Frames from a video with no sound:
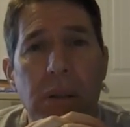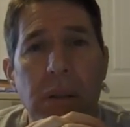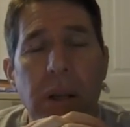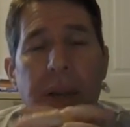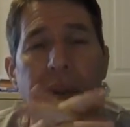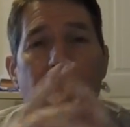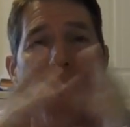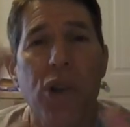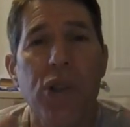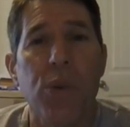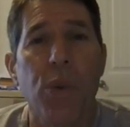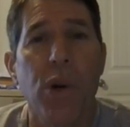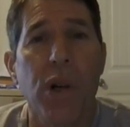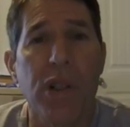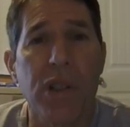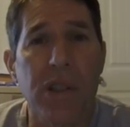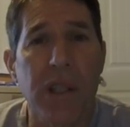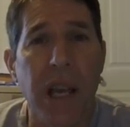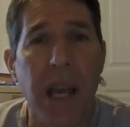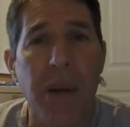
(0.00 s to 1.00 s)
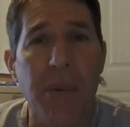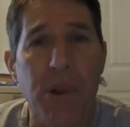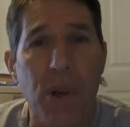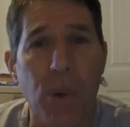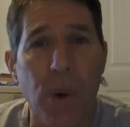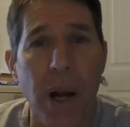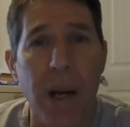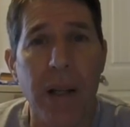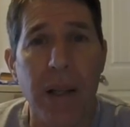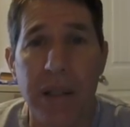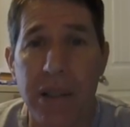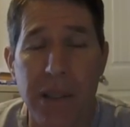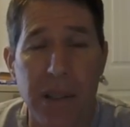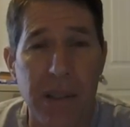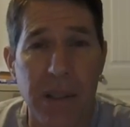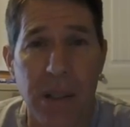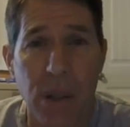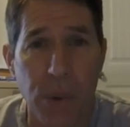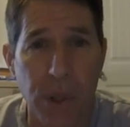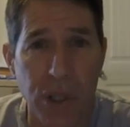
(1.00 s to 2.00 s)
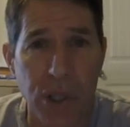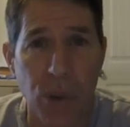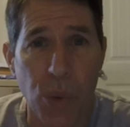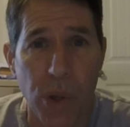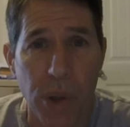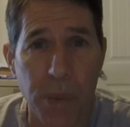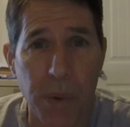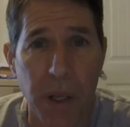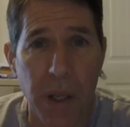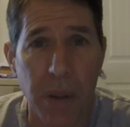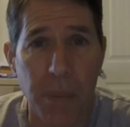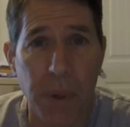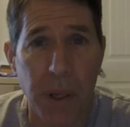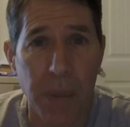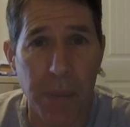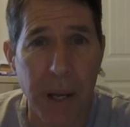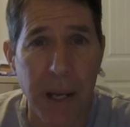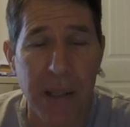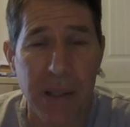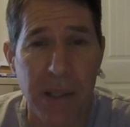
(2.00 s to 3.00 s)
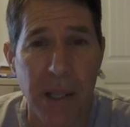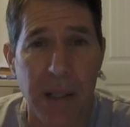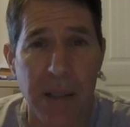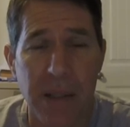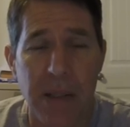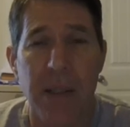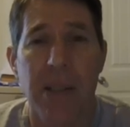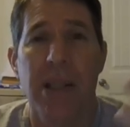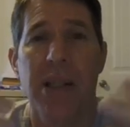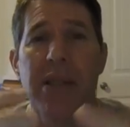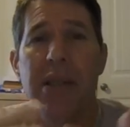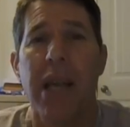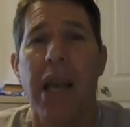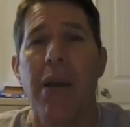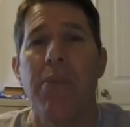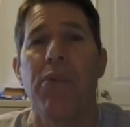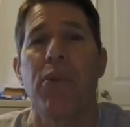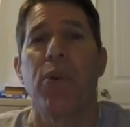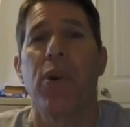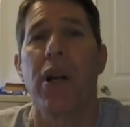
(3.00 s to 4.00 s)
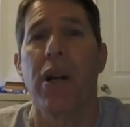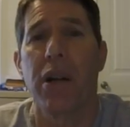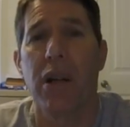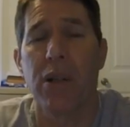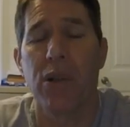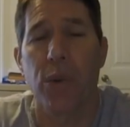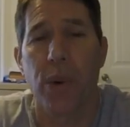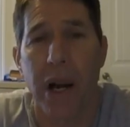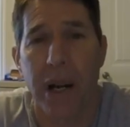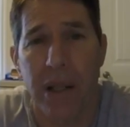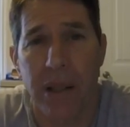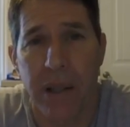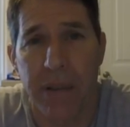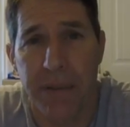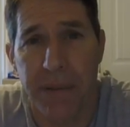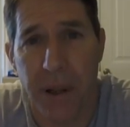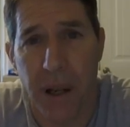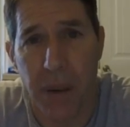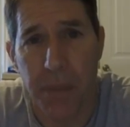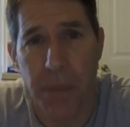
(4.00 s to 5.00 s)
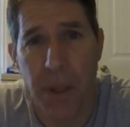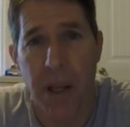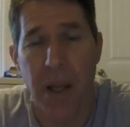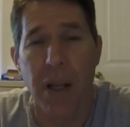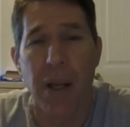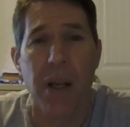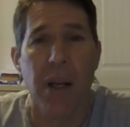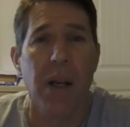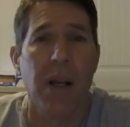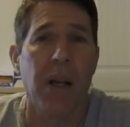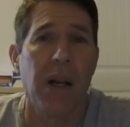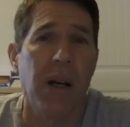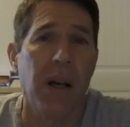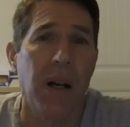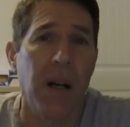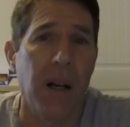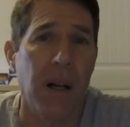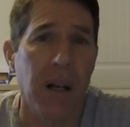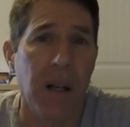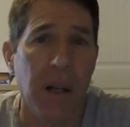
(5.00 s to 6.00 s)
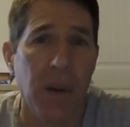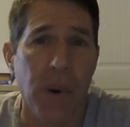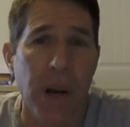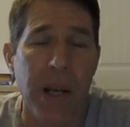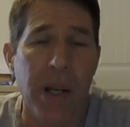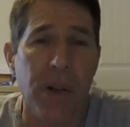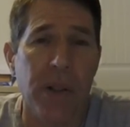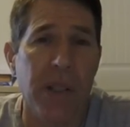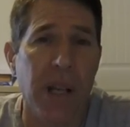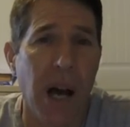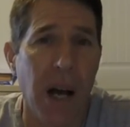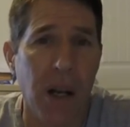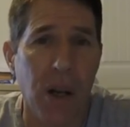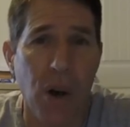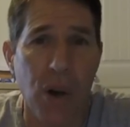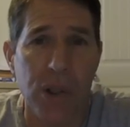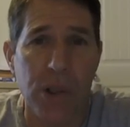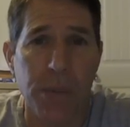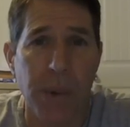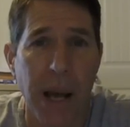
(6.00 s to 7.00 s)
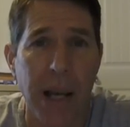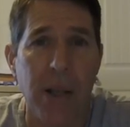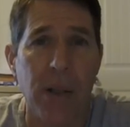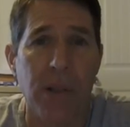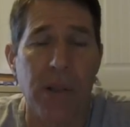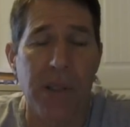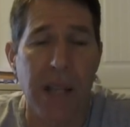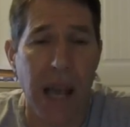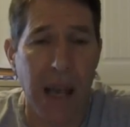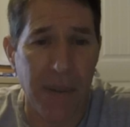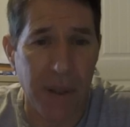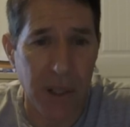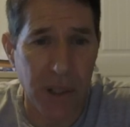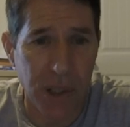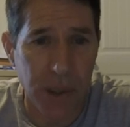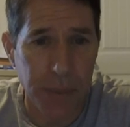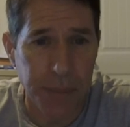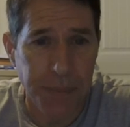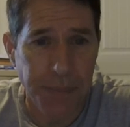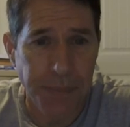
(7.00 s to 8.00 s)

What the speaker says: And those words came directly, this isn't original with me, but it makes sense. This came directly from Radio Talk host Michael Savage.